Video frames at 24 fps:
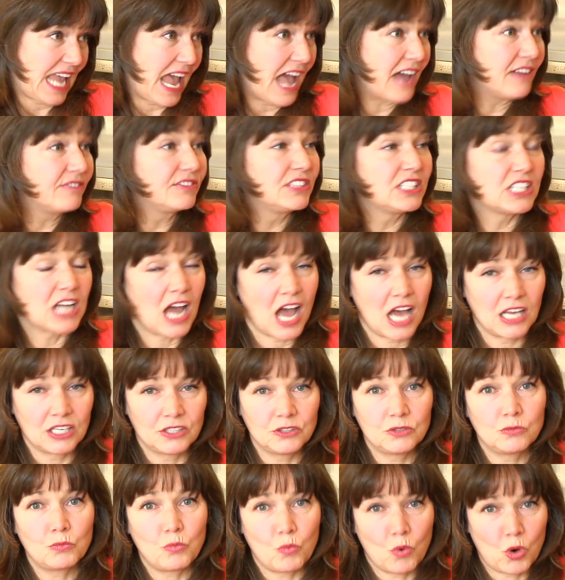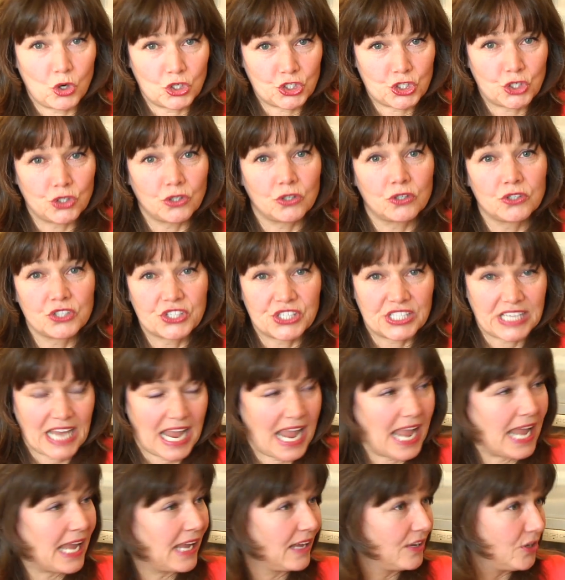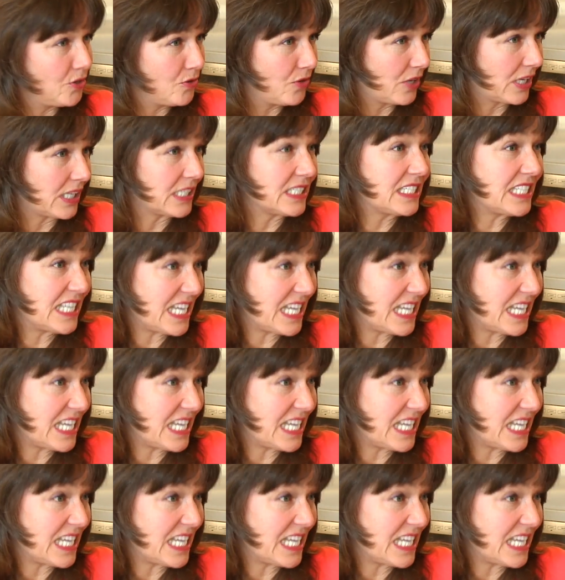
Have done what you're saying you can